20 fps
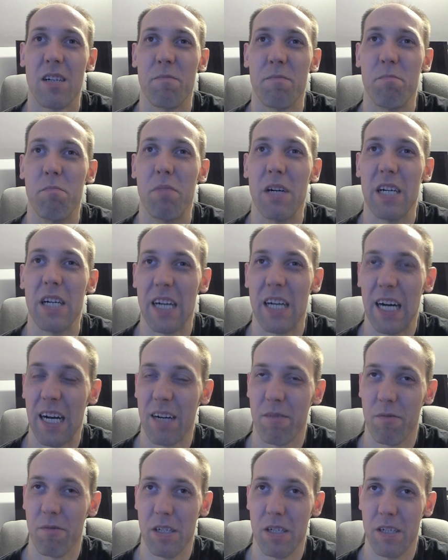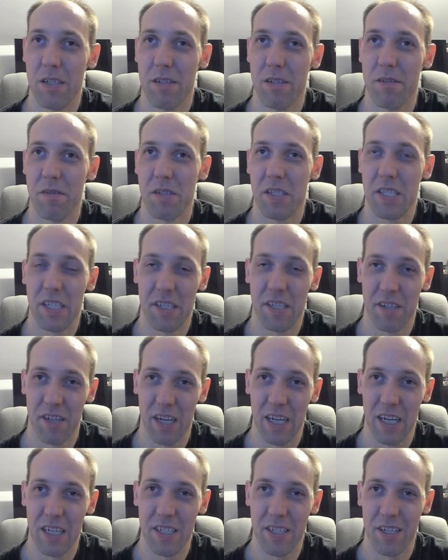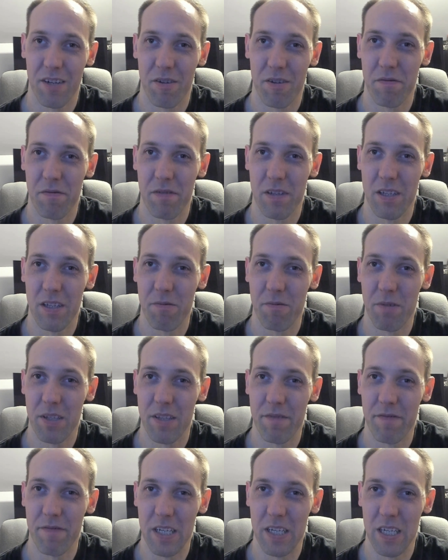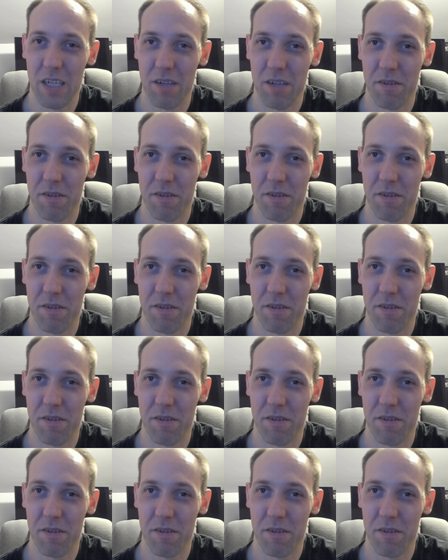But I will see you guys hopefully with the video